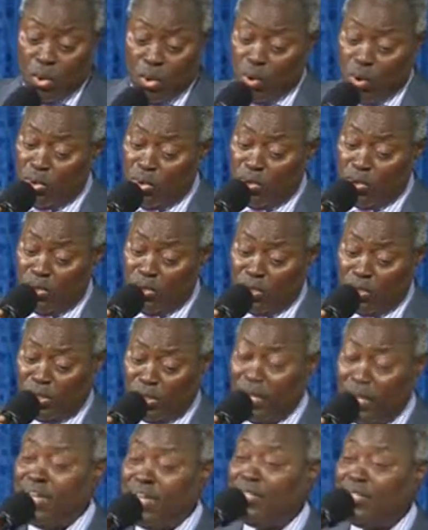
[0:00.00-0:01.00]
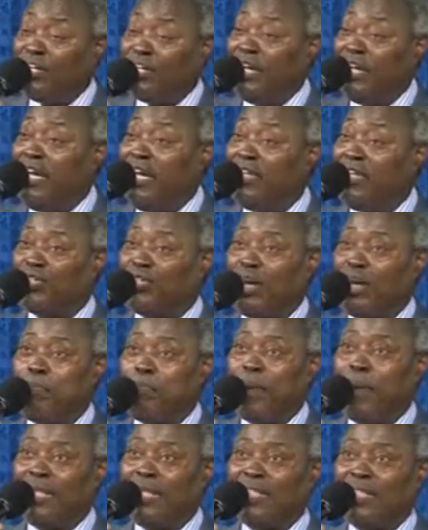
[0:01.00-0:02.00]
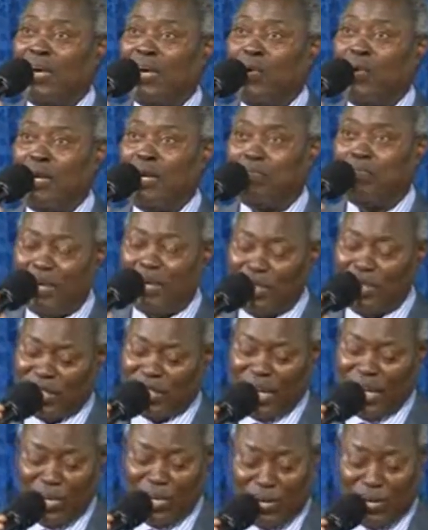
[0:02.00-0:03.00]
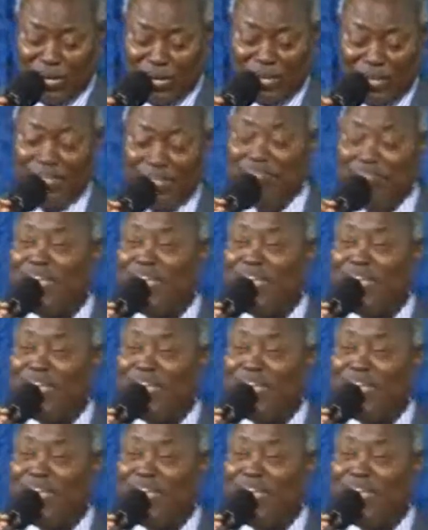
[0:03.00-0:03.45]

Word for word: Old things are passed away. Praise the Lord.